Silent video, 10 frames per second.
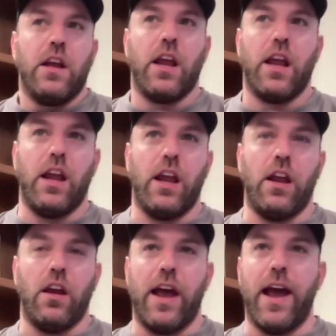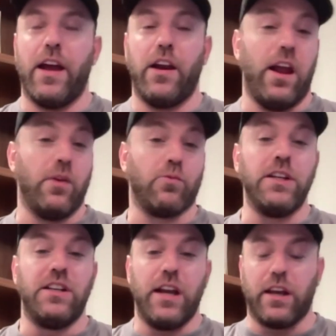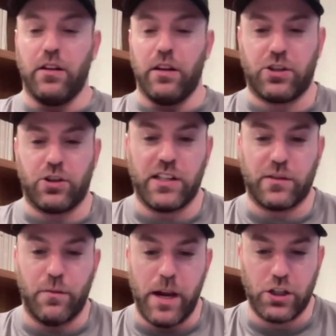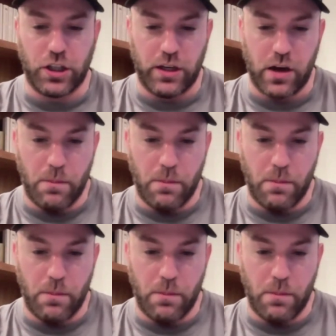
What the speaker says: He had a ridiculous transformation.